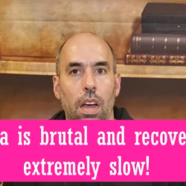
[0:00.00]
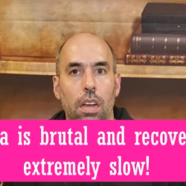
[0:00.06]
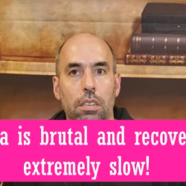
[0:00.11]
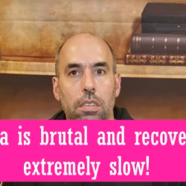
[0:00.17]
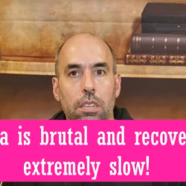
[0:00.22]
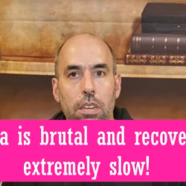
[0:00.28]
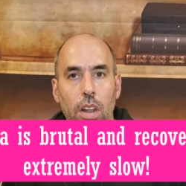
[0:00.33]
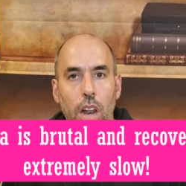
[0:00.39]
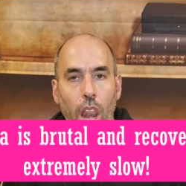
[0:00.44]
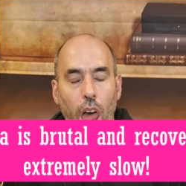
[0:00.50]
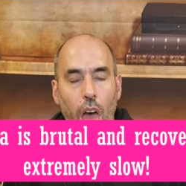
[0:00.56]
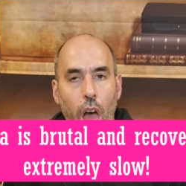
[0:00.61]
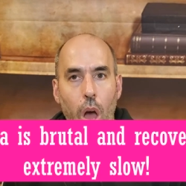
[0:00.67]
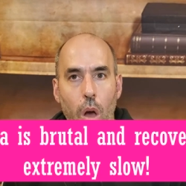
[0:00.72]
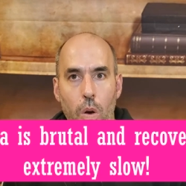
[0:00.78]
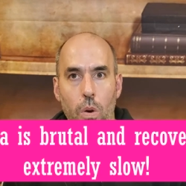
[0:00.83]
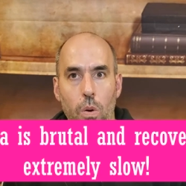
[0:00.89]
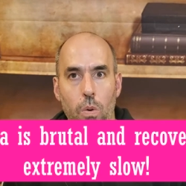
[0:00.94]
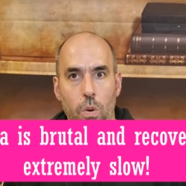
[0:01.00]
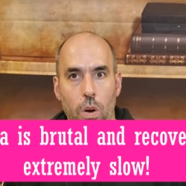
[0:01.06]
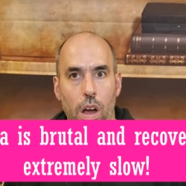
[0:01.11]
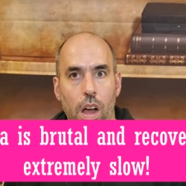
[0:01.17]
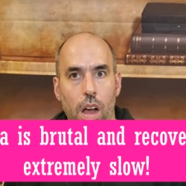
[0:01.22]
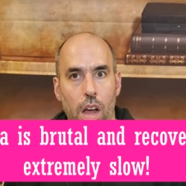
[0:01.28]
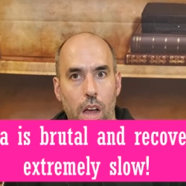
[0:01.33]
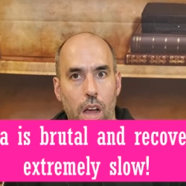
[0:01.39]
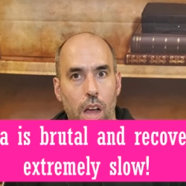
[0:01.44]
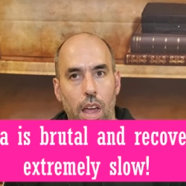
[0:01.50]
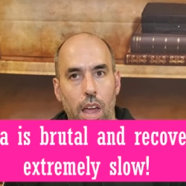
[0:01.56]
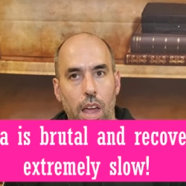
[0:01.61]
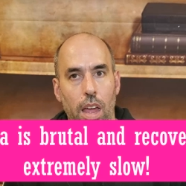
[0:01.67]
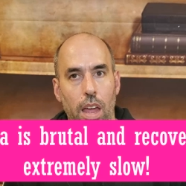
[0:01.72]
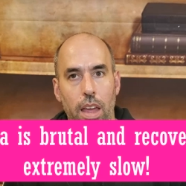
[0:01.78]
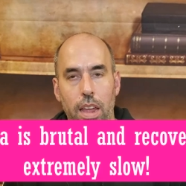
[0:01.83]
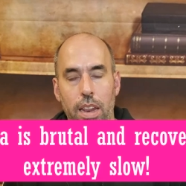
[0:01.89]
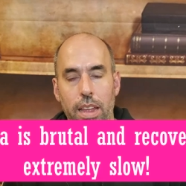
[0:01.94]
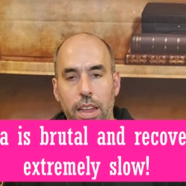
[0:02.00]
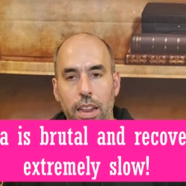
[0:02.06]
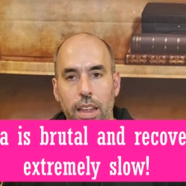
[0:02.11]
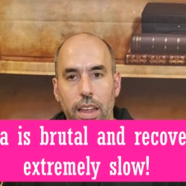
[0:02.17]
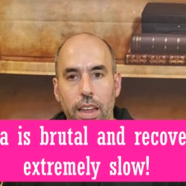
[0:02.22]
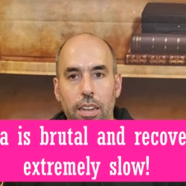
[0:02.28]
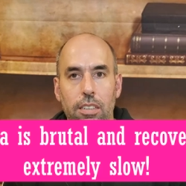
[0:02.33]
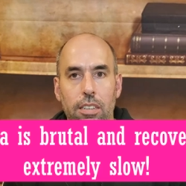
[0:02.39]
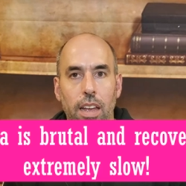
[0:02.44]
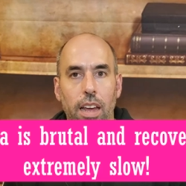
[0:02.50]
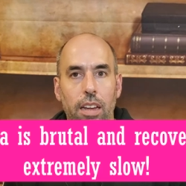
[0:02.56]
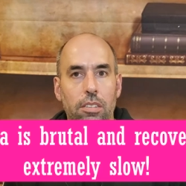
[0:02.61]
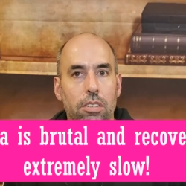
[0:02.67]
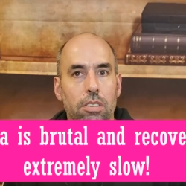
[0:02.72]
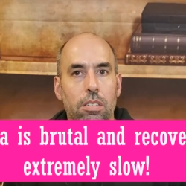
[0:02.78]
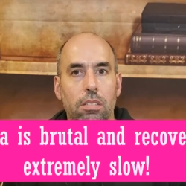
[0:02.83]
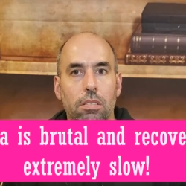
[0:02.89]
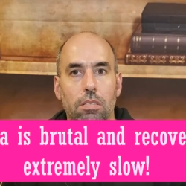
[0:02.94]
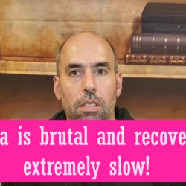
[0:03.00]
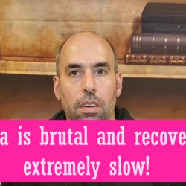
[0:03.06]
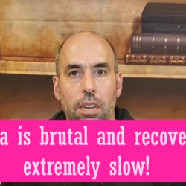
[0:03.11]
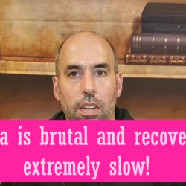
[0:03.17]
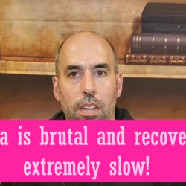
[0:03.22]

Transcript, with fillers: Slow. And it eats at you,